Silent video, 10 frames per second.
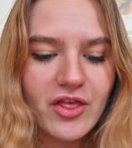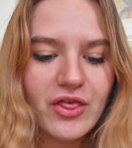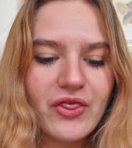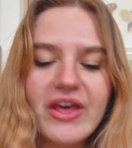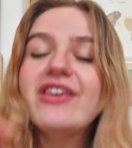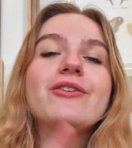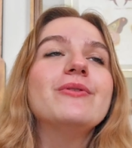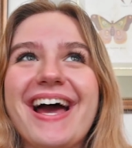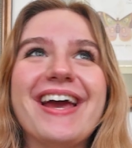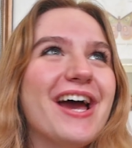Thank you.
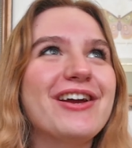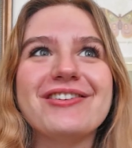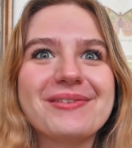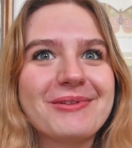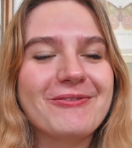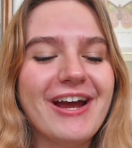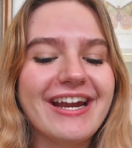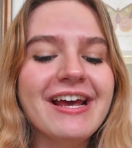I got something right.